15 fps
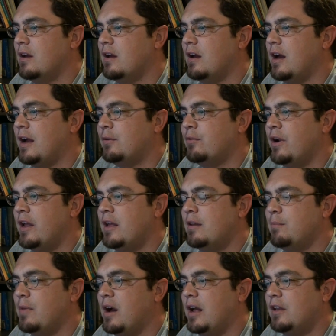I
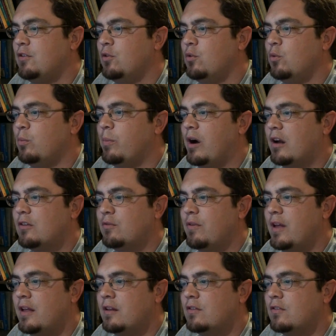ran my 2 box
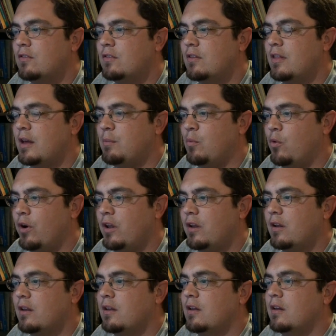fans that
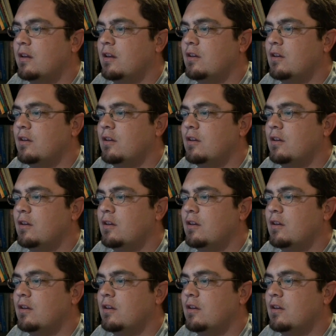morning